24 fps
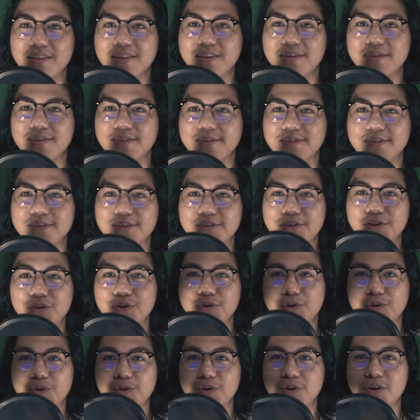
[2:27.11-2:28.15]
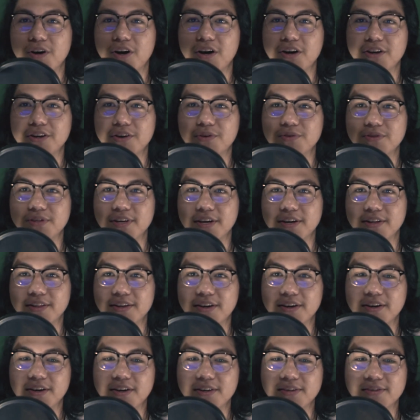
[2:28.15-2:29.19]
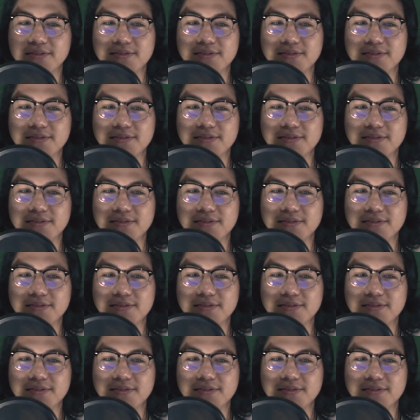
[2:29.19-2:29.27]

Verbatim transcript: This is a new Audio-Technica